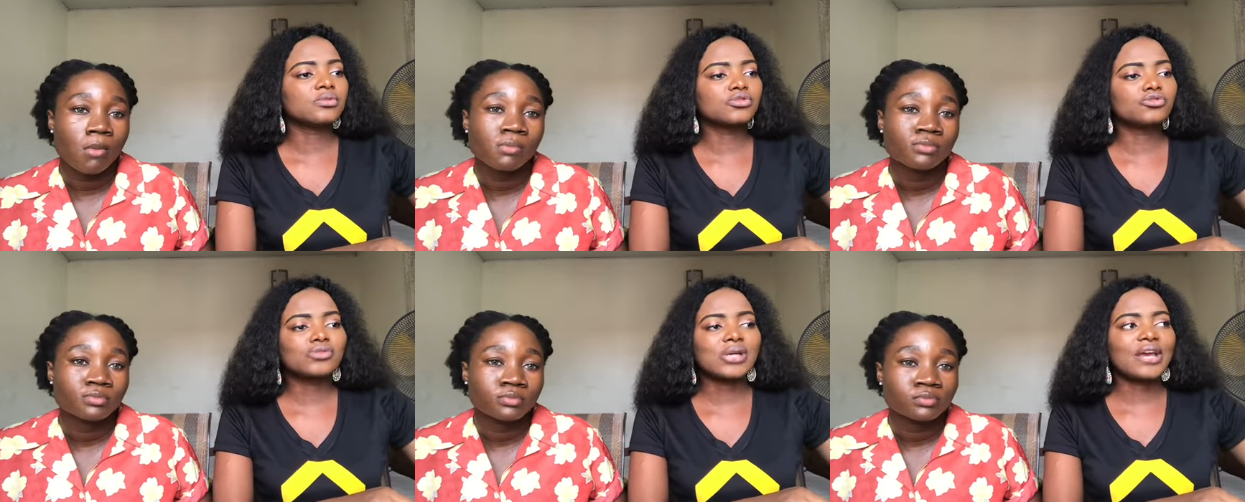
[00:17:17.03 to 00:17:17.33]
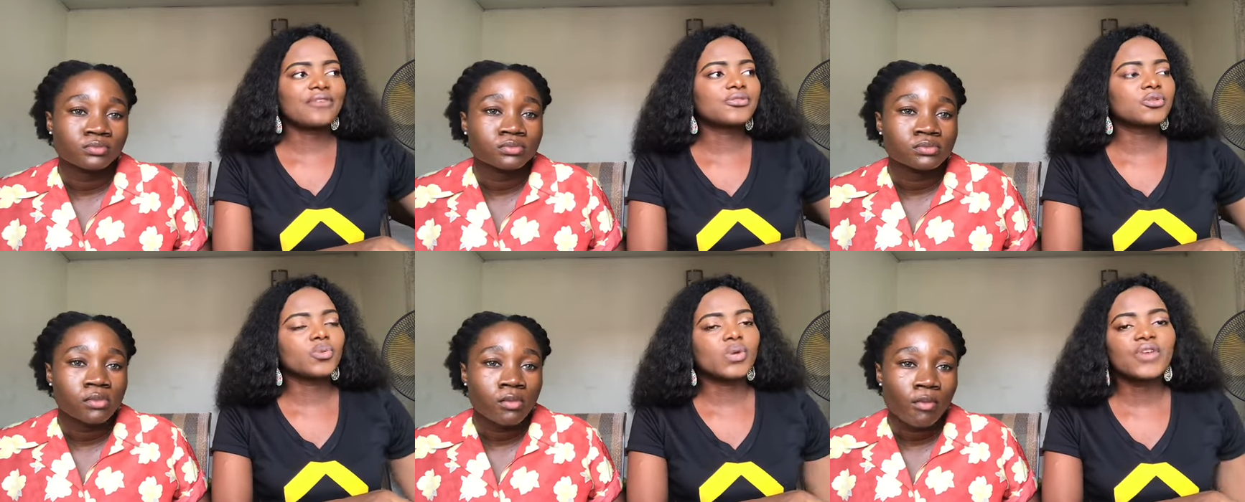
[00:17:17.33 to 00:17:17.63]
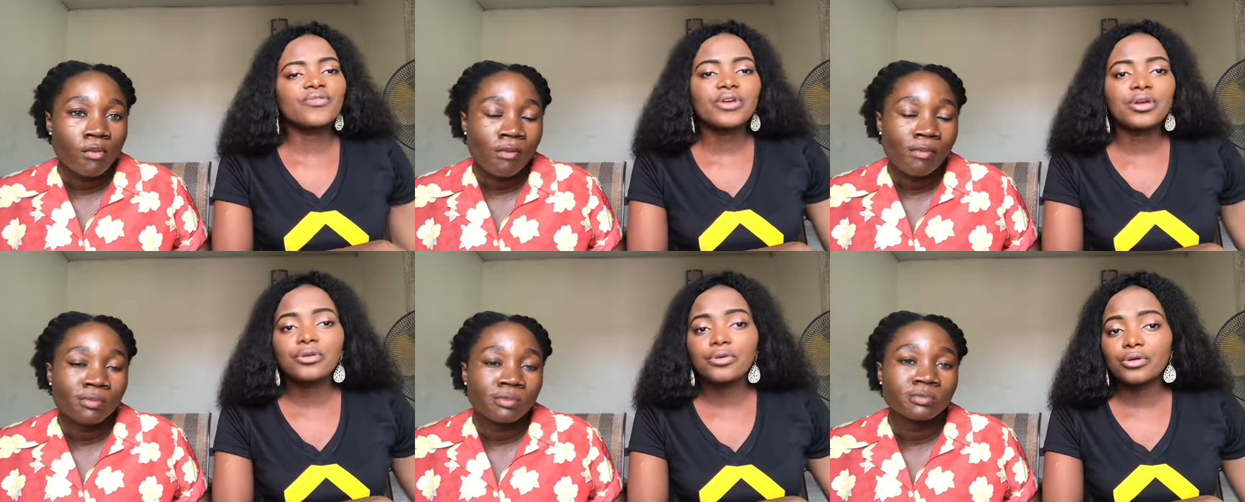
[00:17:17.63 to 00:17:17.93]
Speaker 1: drive to
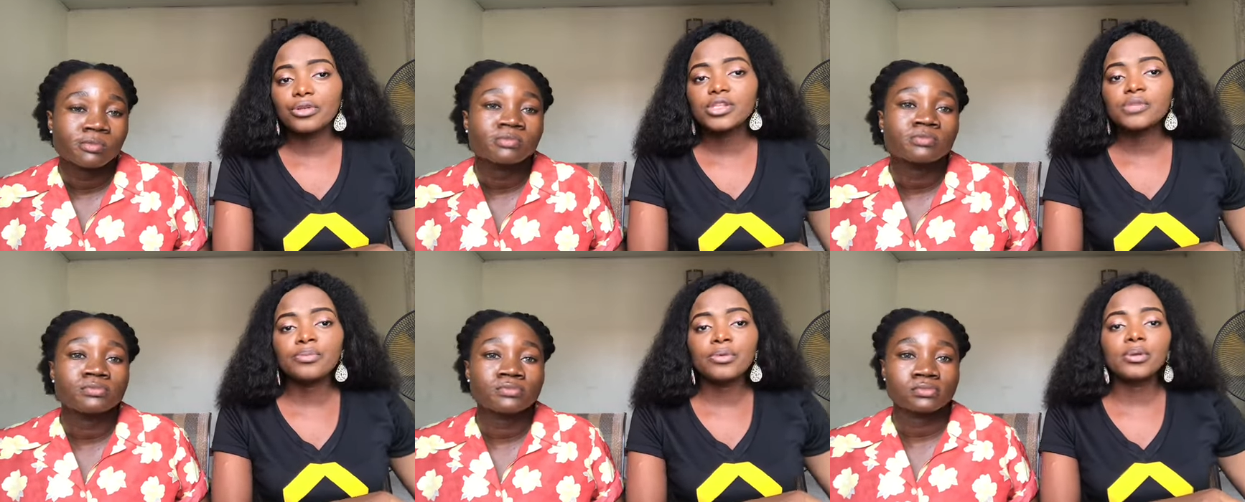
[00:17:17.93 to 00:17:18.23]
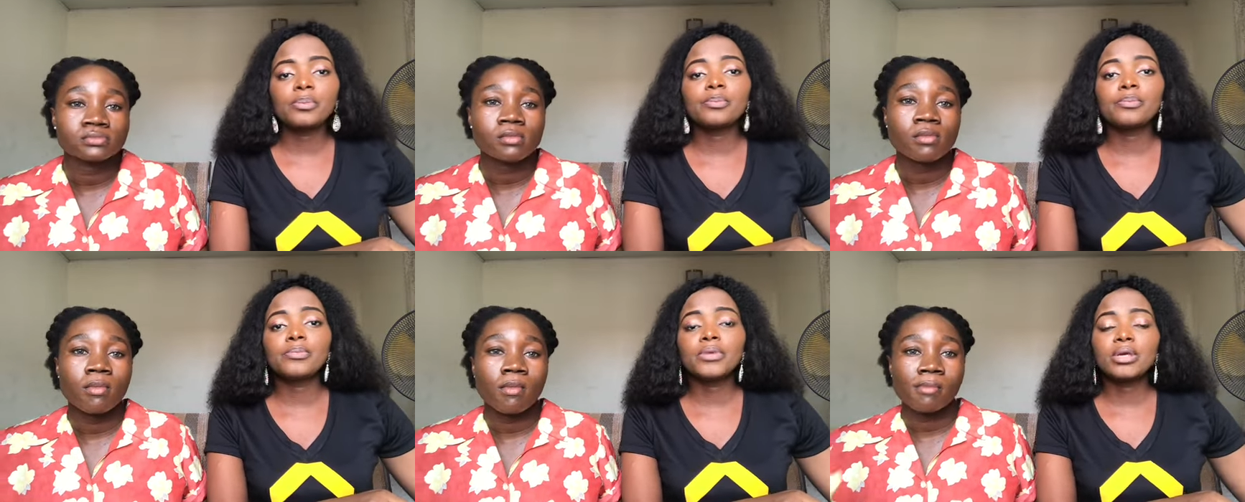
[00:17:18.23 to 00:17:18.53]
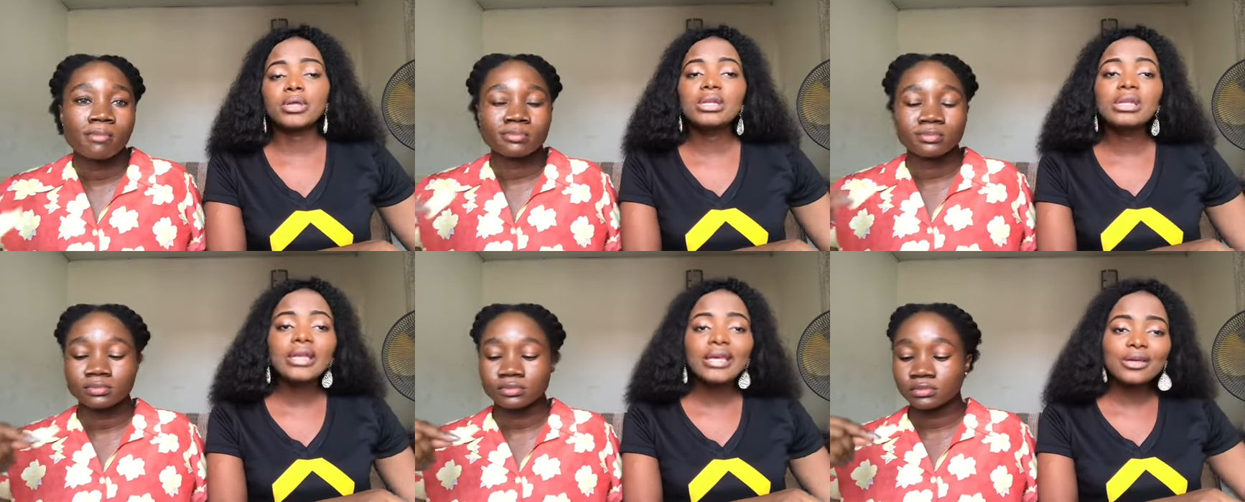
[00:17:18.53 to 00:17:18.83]
wherever you're going to but
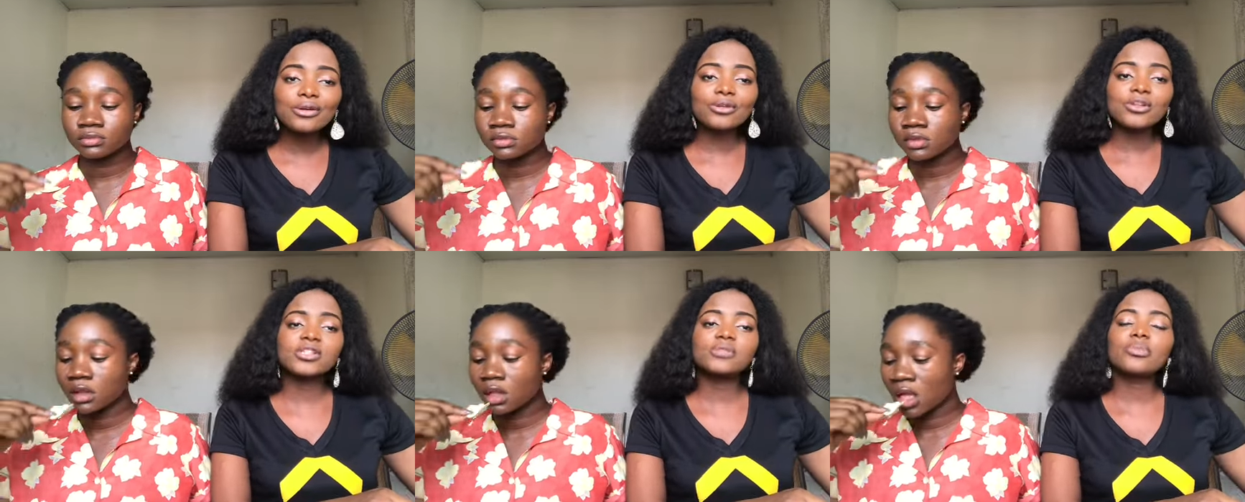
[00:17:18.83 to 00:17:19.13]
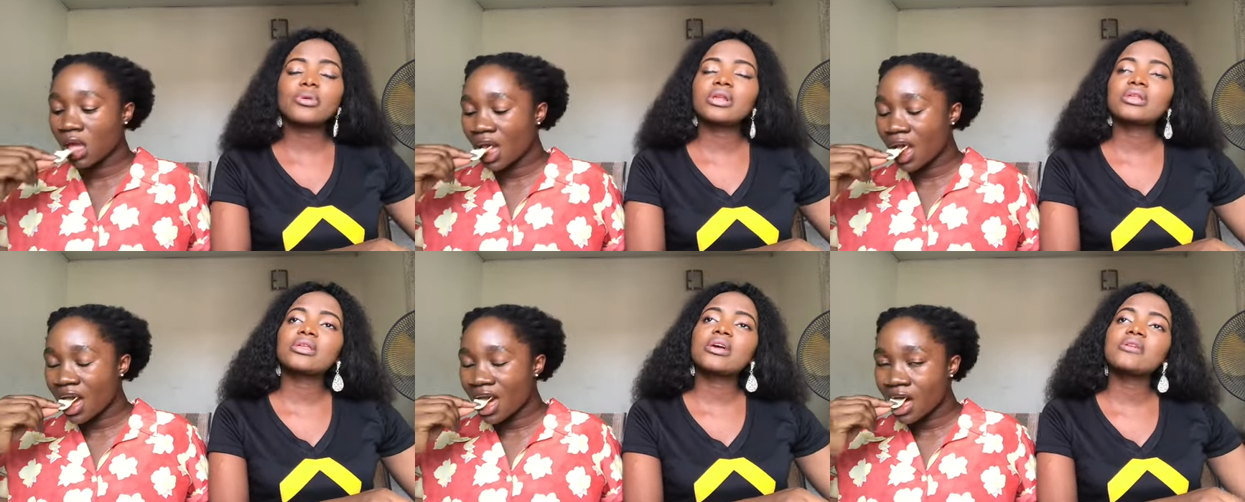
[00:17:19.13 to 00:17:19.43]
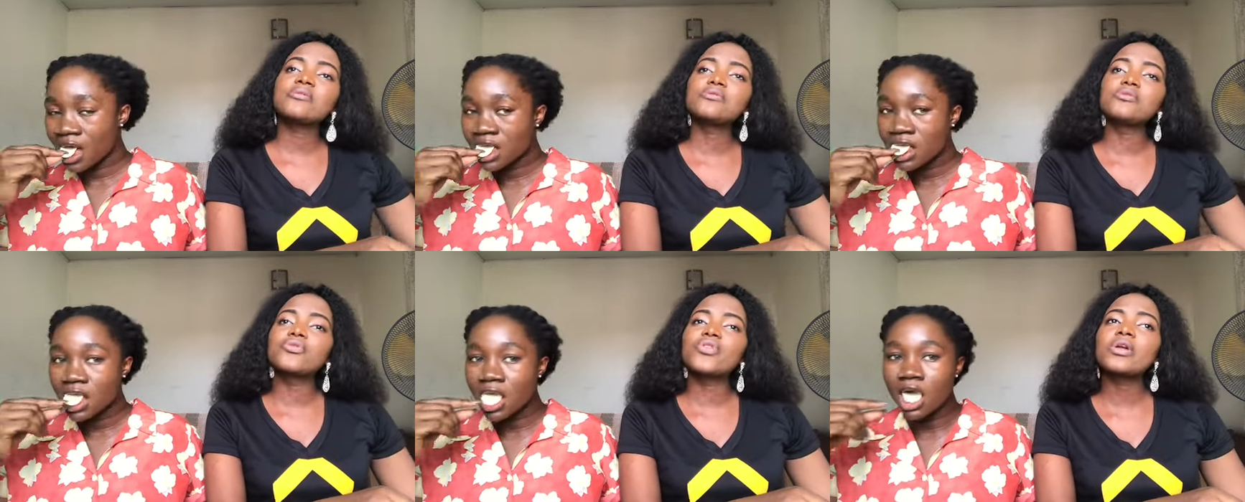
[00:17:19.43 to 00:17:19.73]
in lagos by the
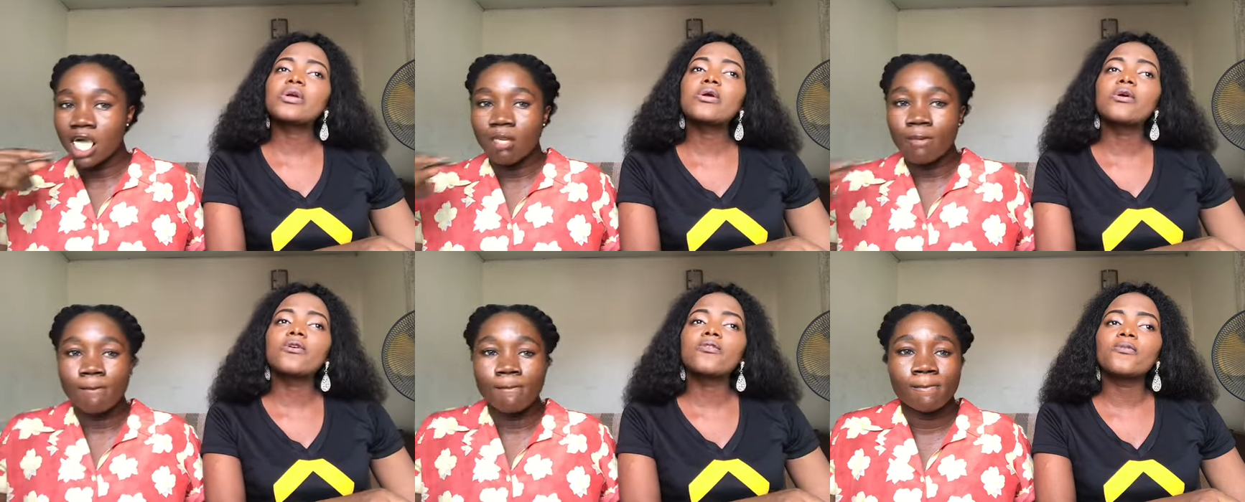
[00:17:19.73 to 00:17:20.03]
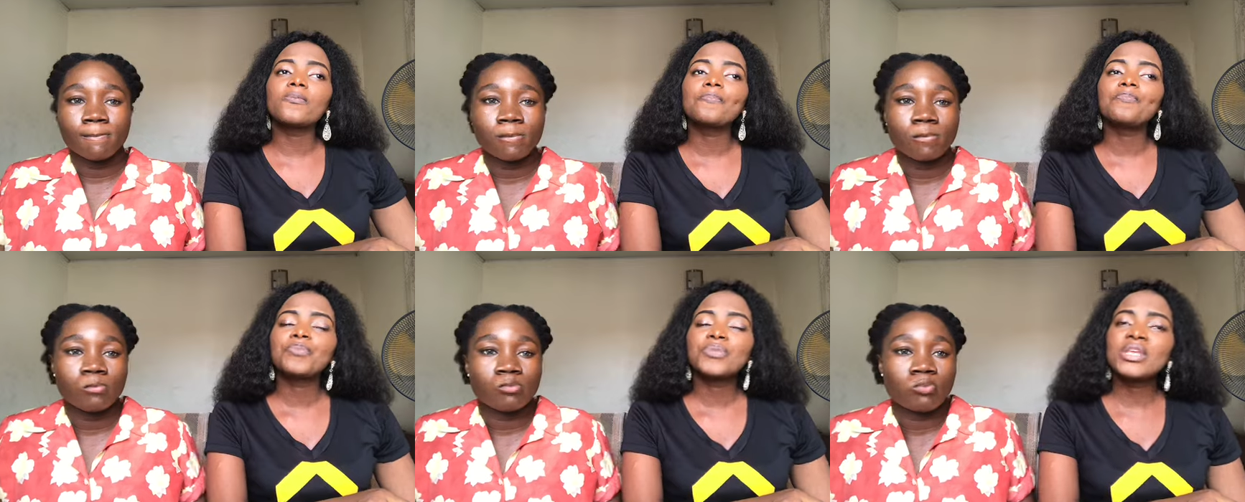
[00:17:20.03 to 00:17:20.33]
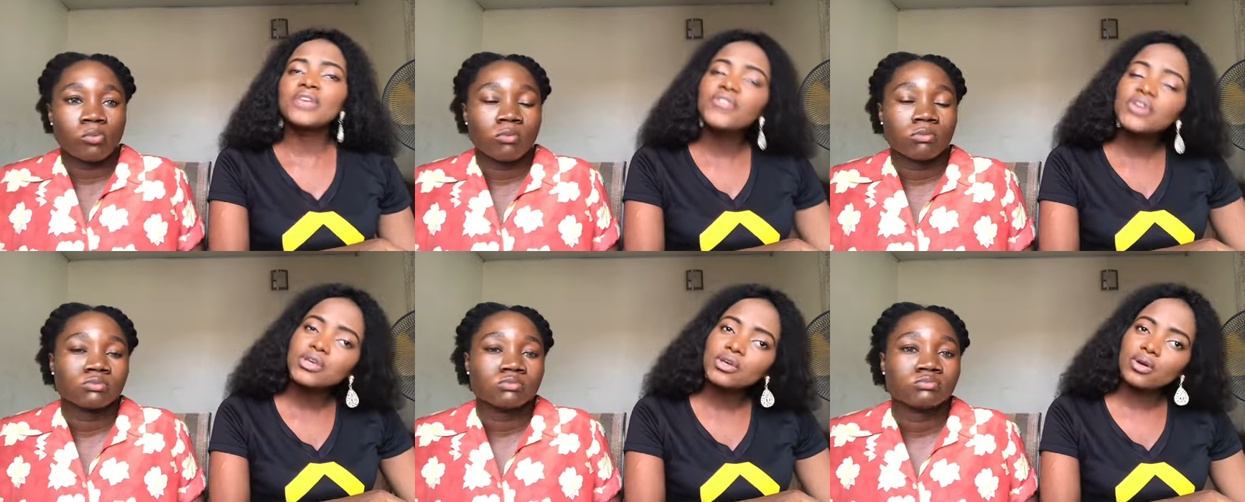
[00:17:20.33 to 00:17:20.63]
time you think of
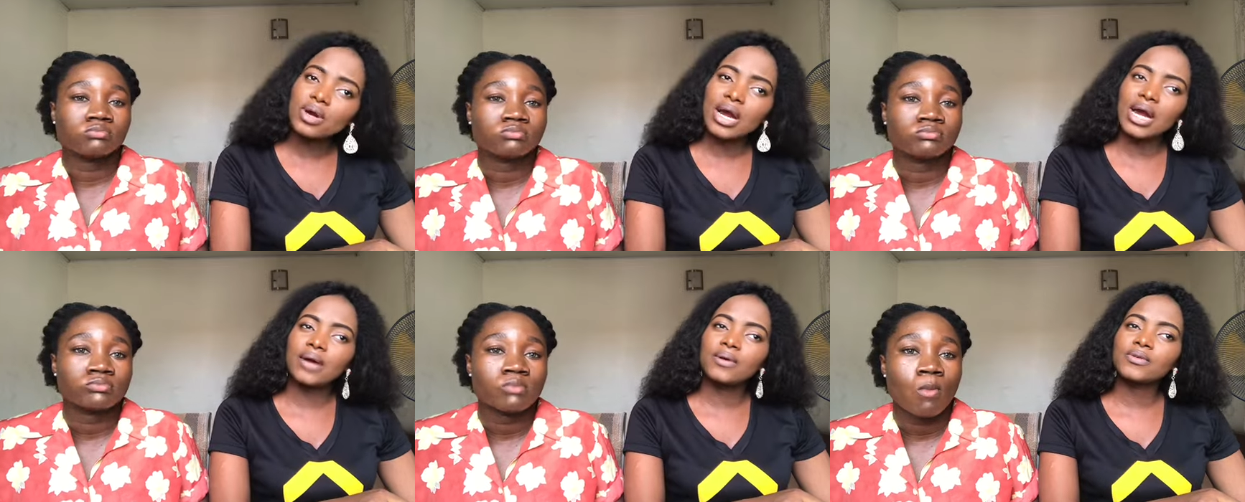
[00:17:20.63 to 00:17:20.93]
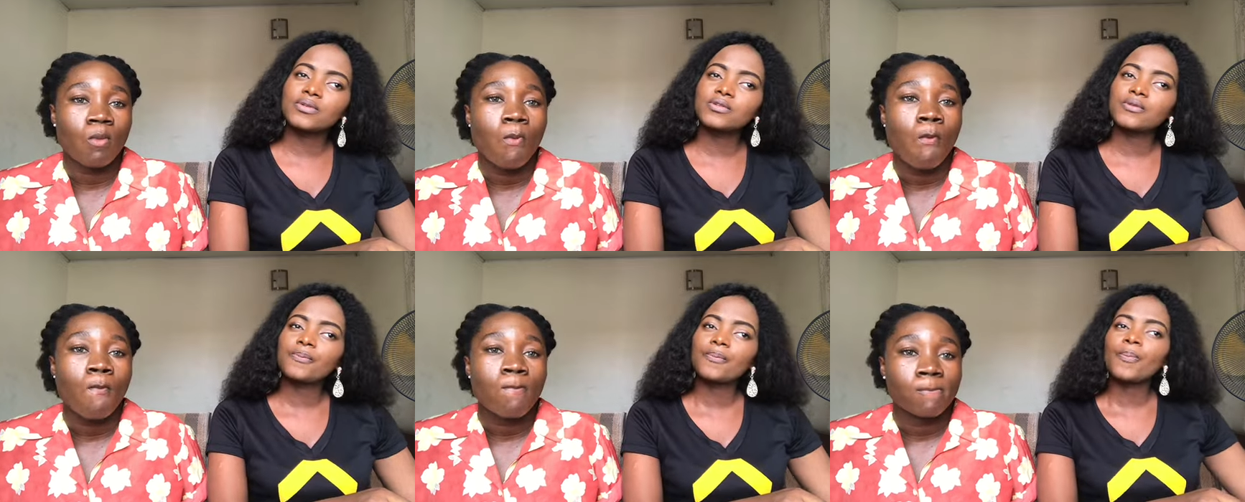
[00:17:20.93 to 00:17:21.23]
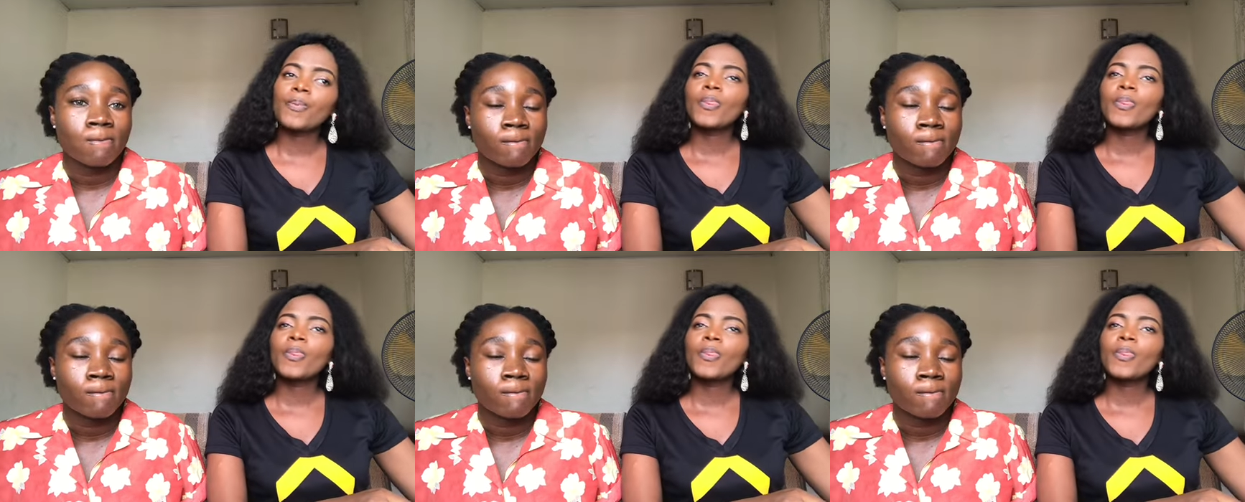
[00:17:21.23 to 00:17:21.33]
leaving your house